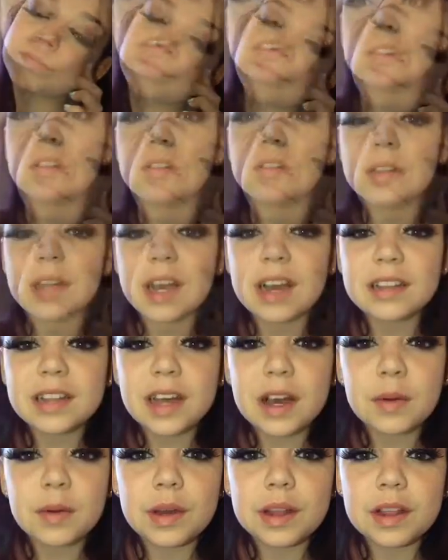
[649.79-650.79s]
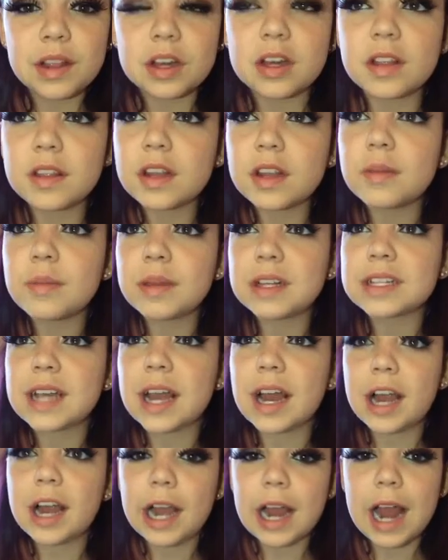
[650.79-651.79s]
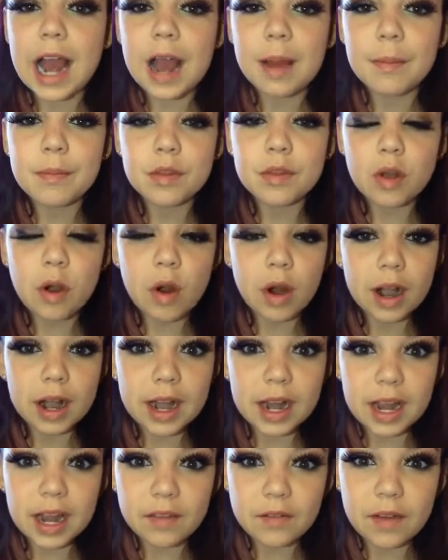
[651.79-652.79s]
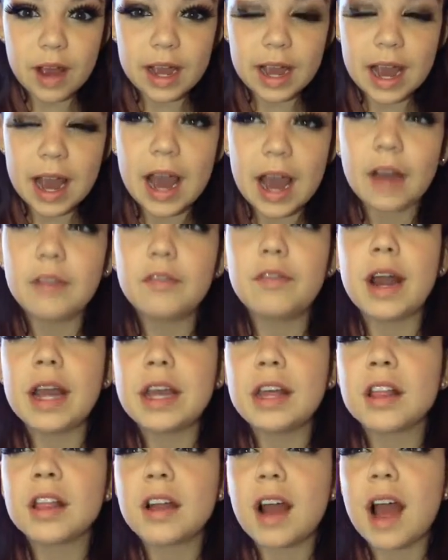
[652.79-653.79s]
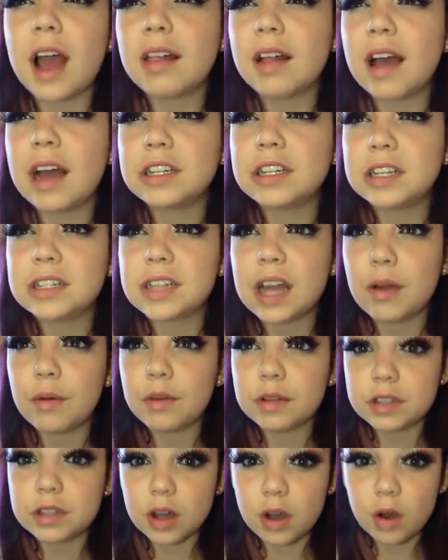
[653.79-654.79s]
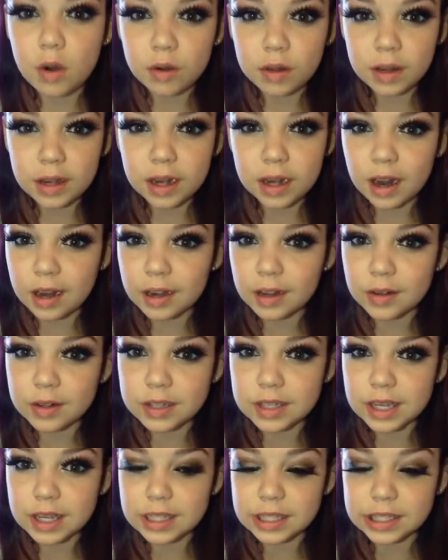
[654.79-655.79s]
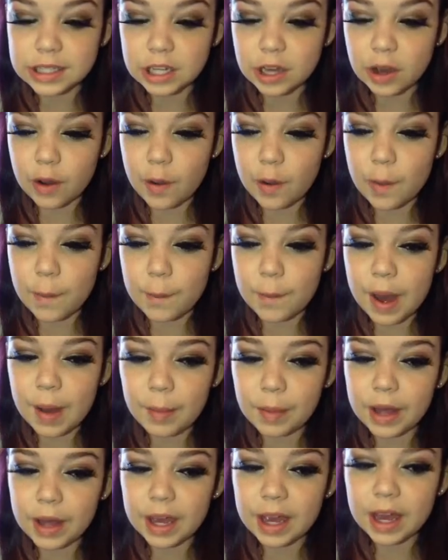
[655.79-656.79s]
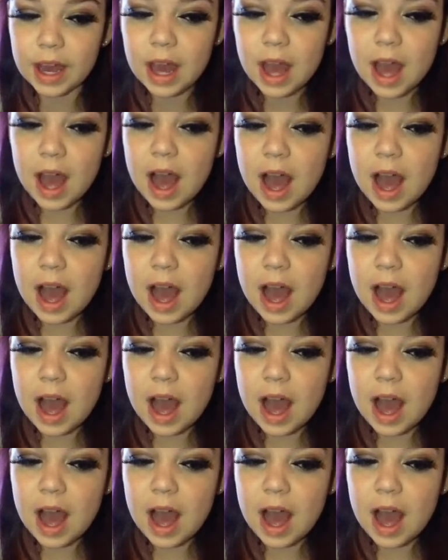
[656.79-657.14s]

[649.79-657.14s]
So now that we look a little bit scary, I'm sorry. If I had regular eyelashes, I would totally not use these to go out in public.